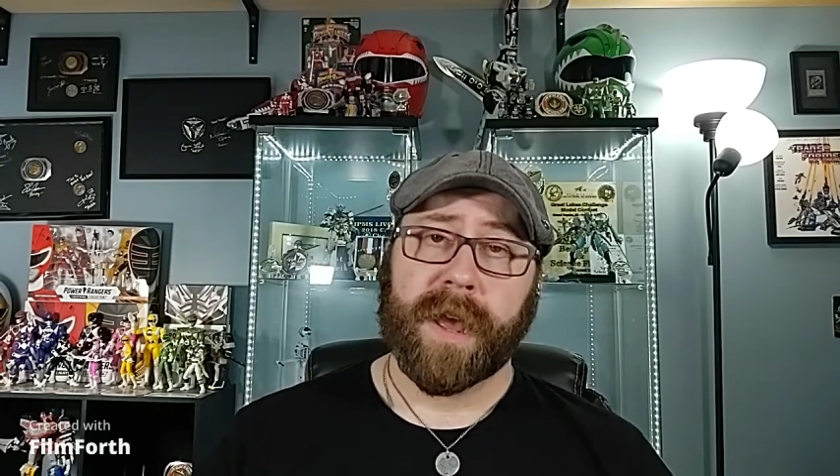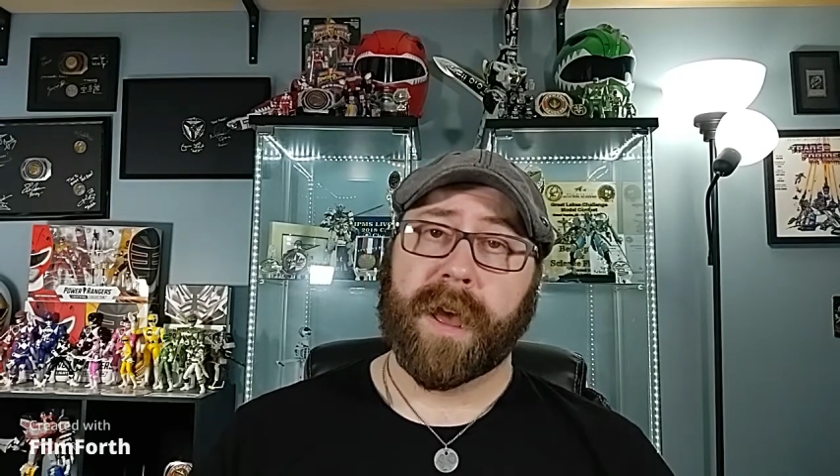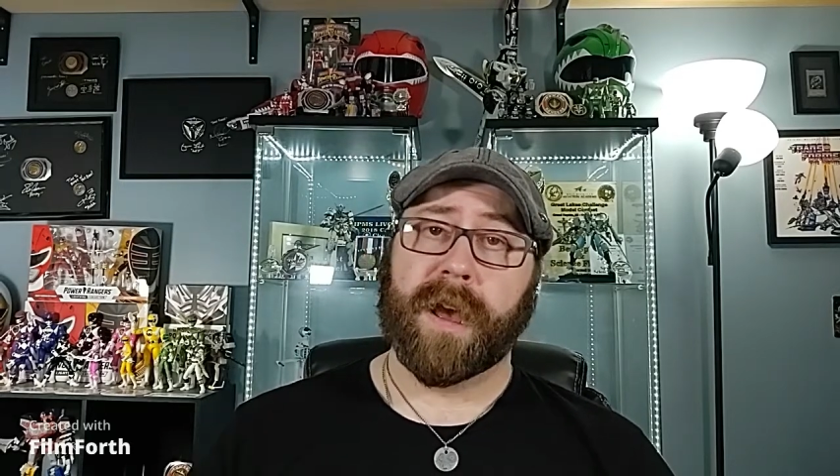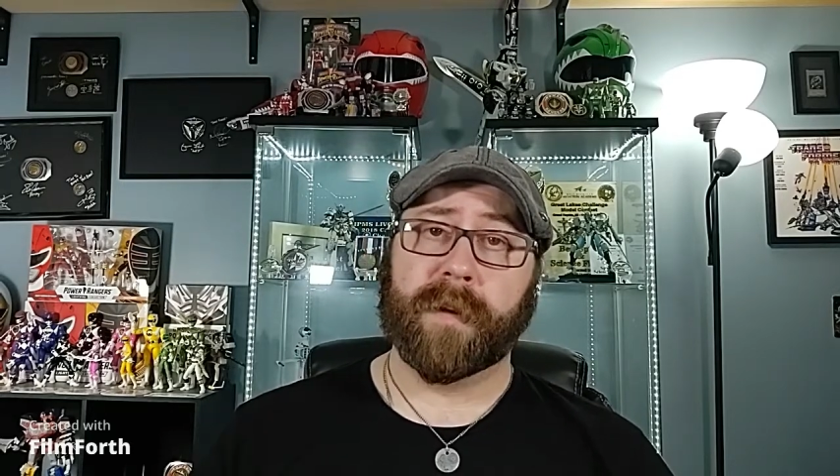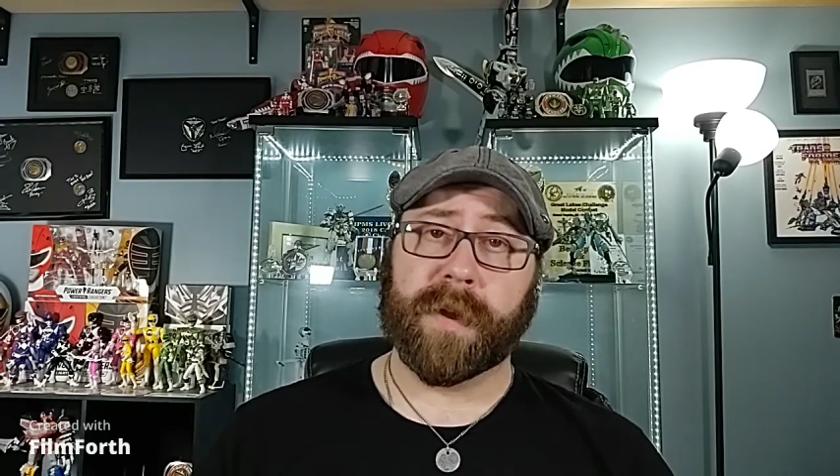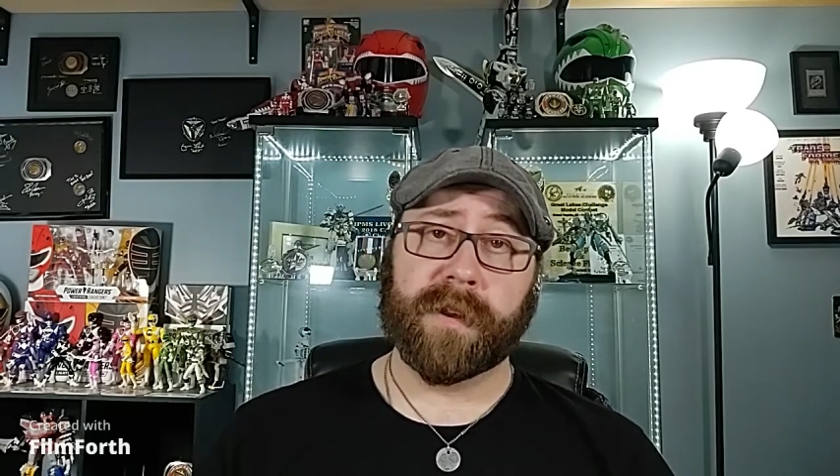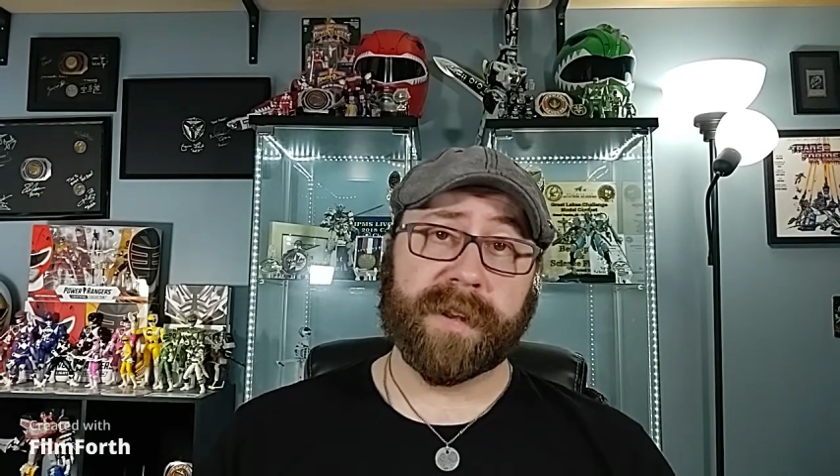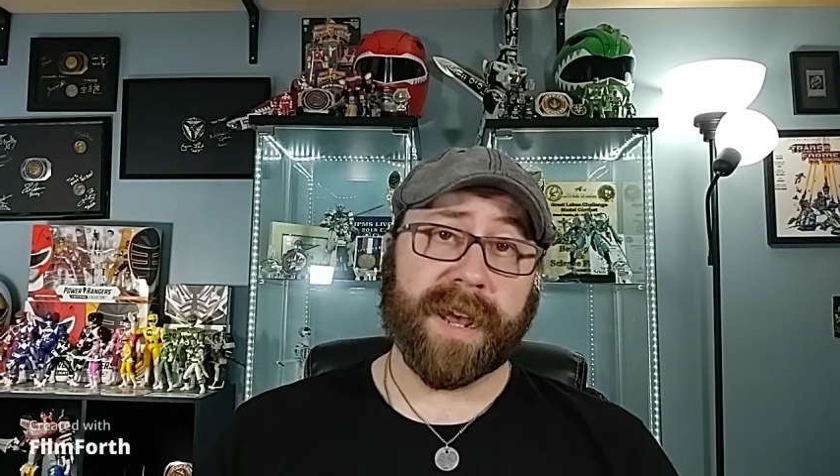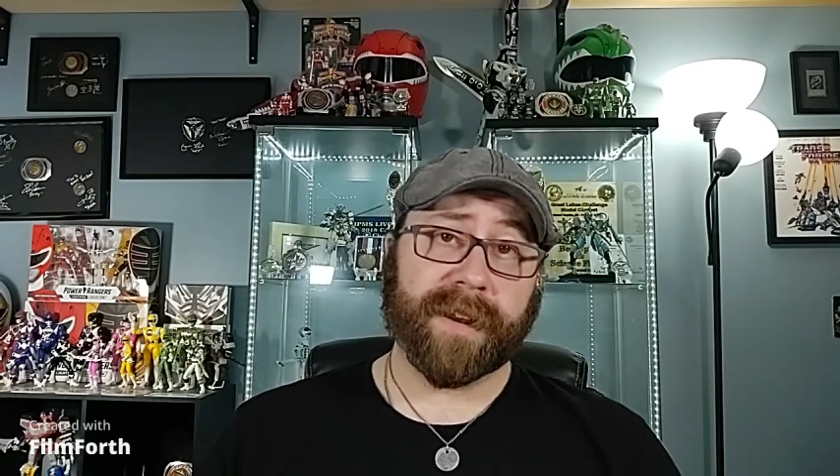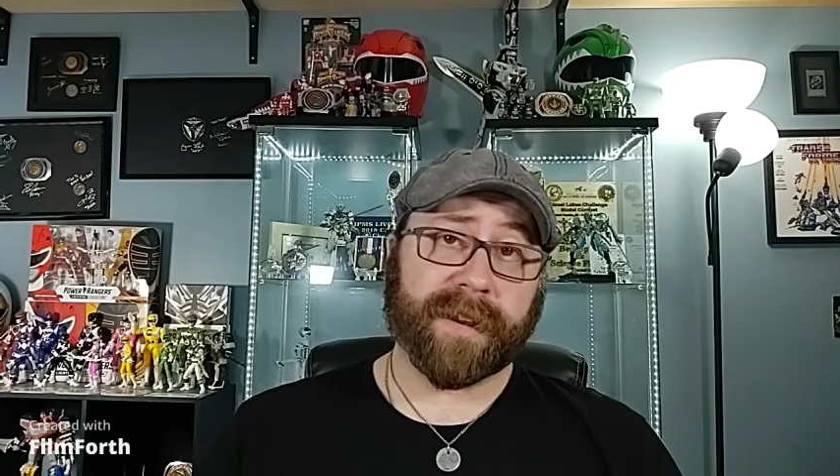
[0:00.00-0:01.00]
Um, other than
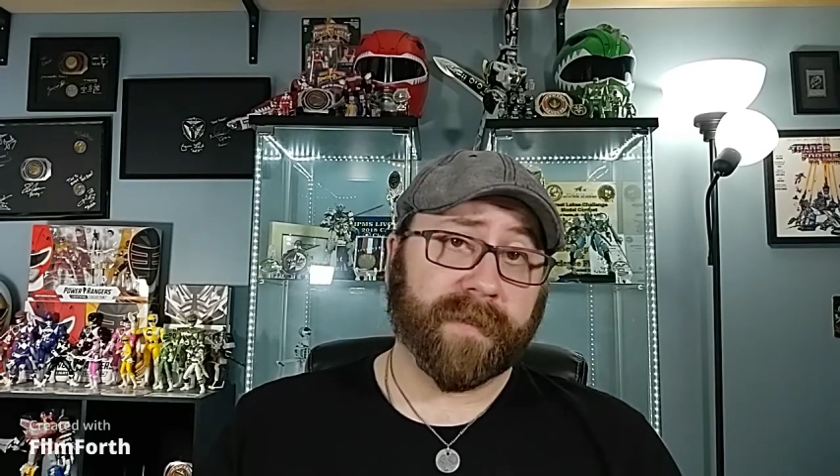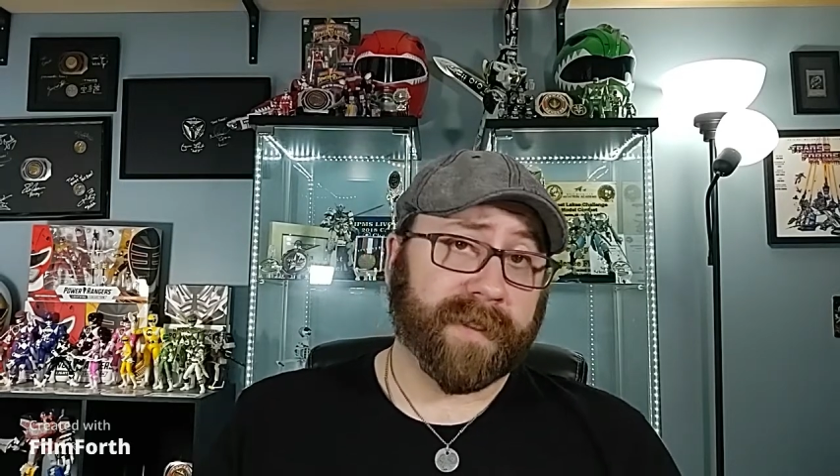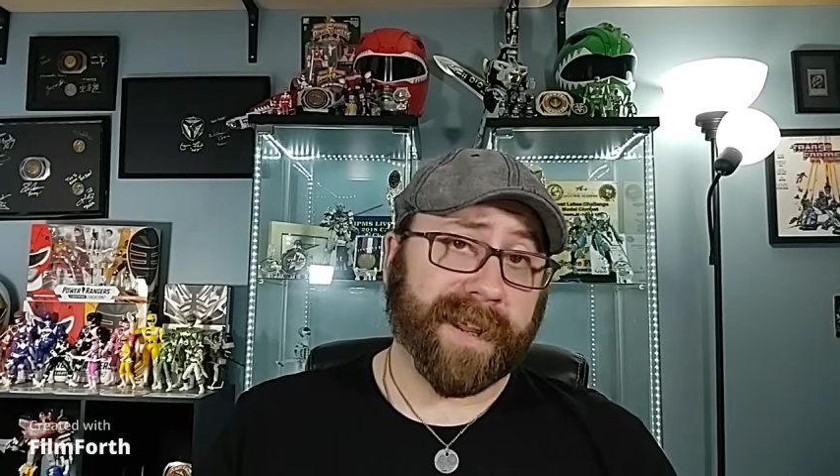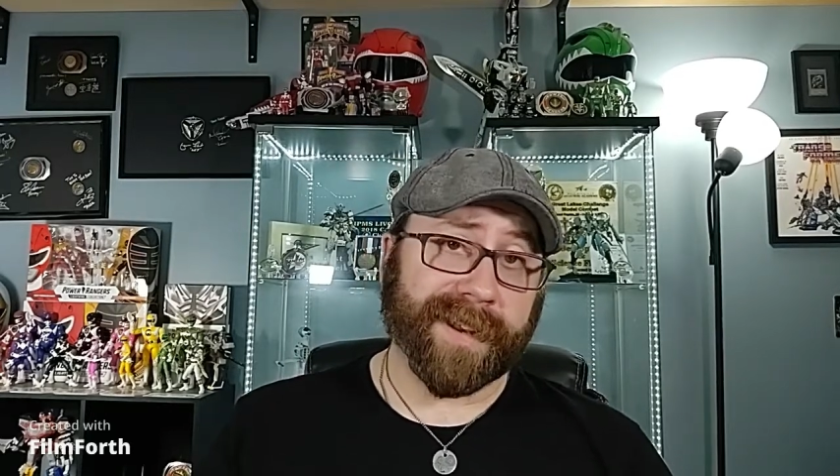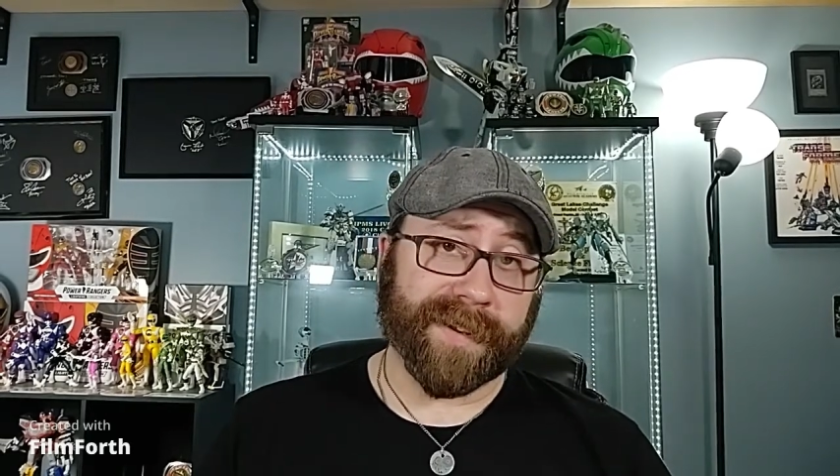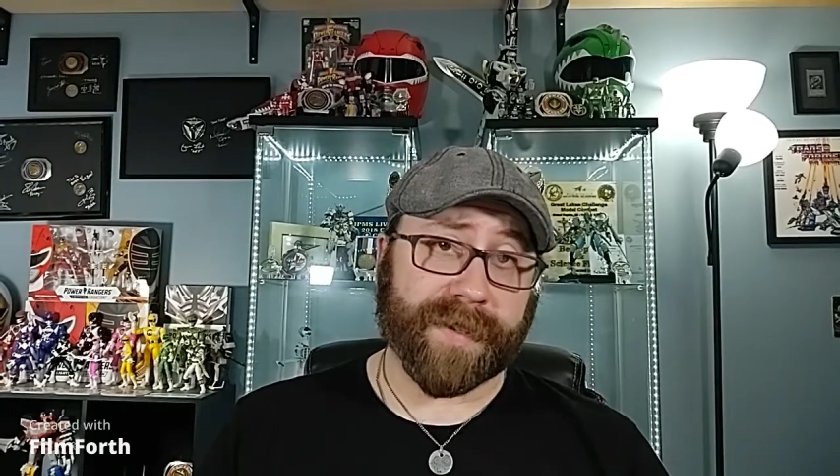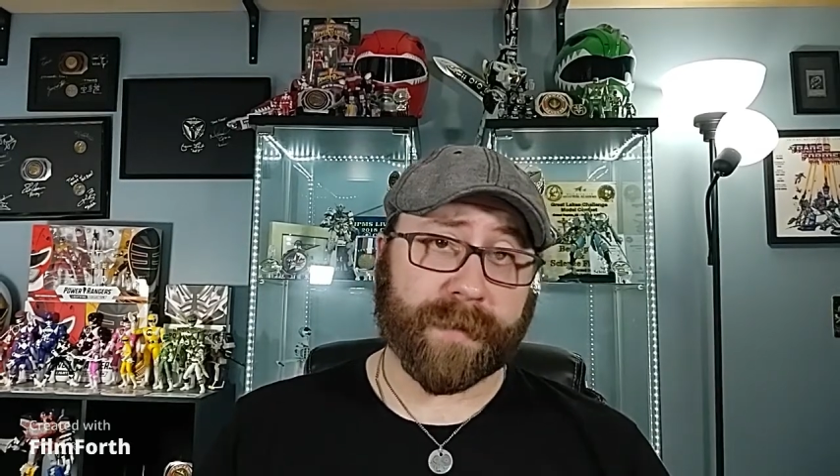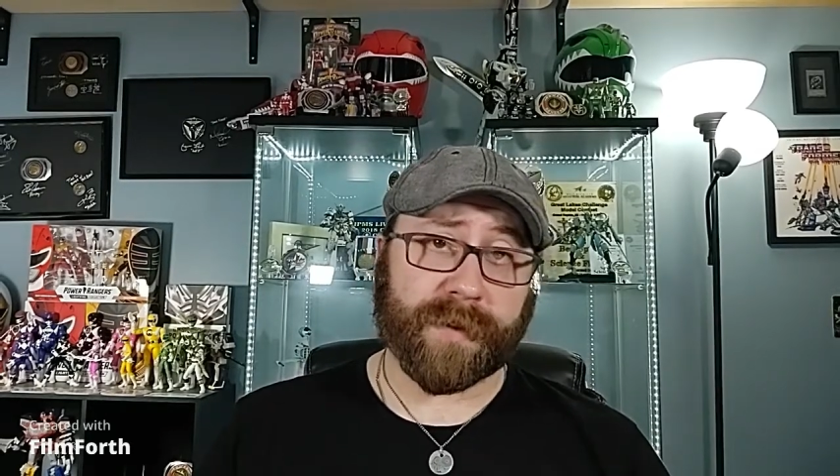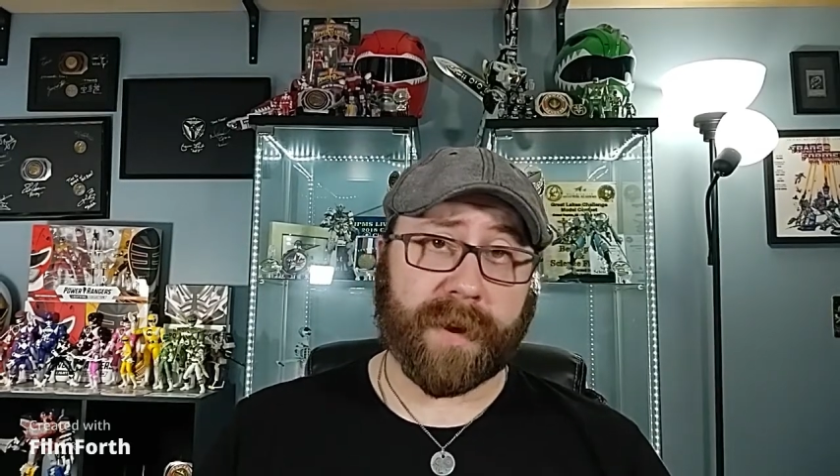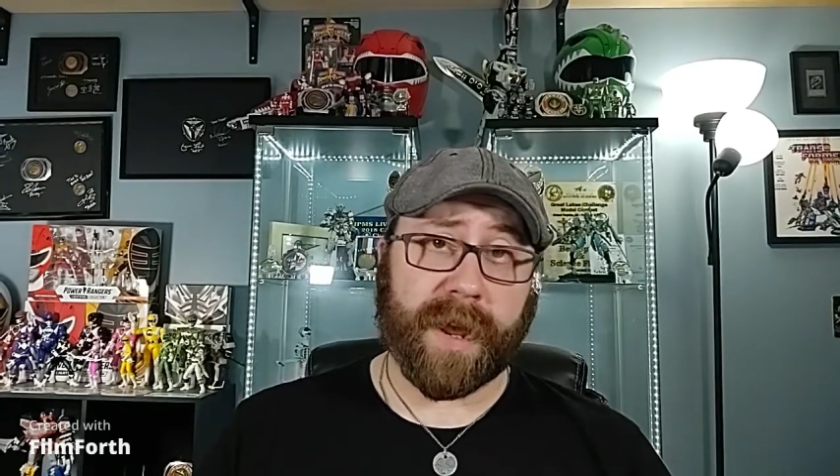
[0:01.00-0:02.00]
that, give a like and a
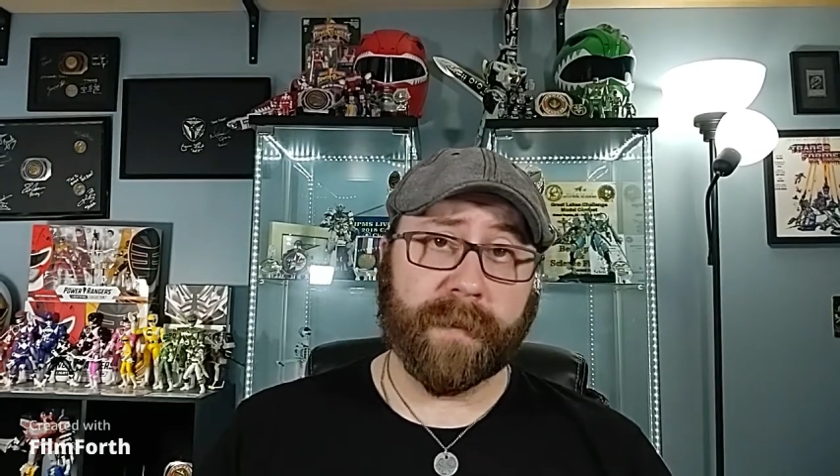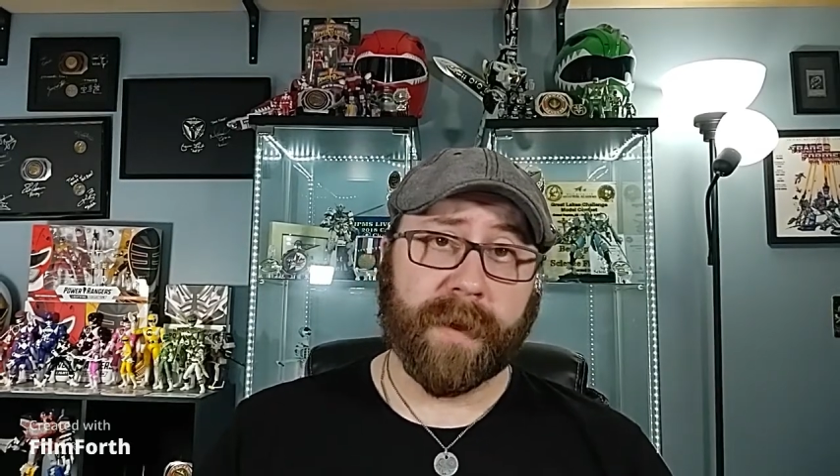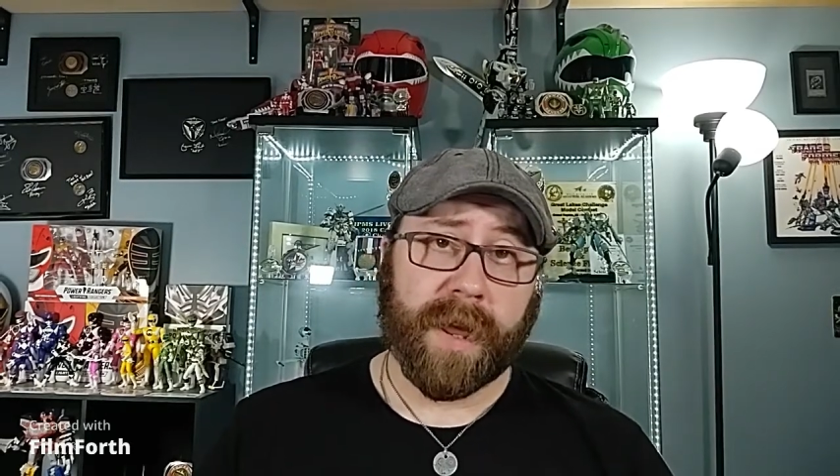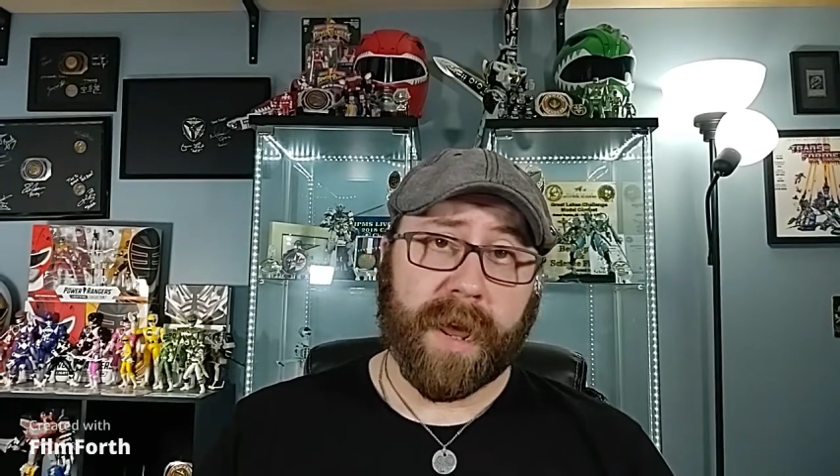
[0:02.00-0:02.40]
subscribe.